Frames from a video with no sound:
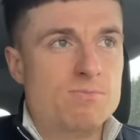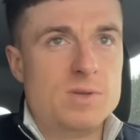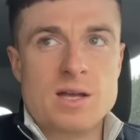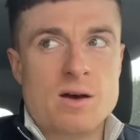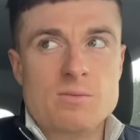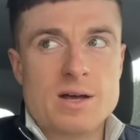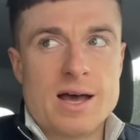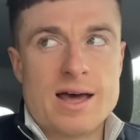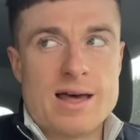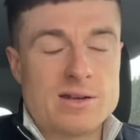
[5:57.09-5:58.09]
you know,
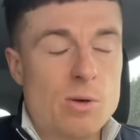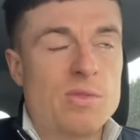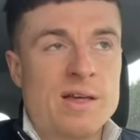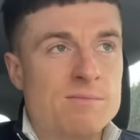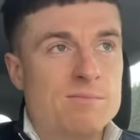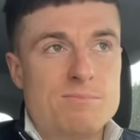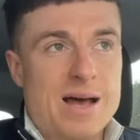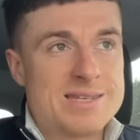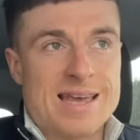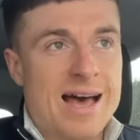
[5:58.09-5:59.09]
I, I don't think
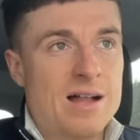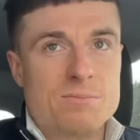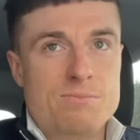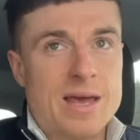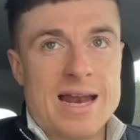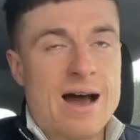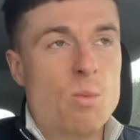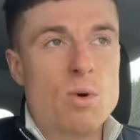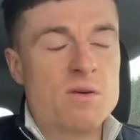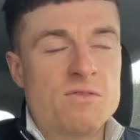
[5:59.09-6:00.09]
Pascal being
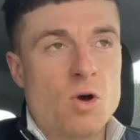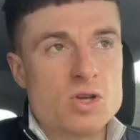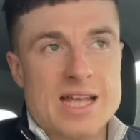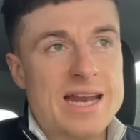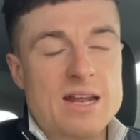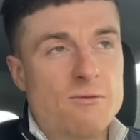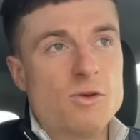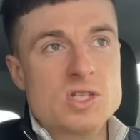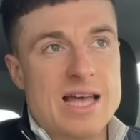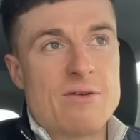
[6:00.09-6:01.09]
out would caused any difference there.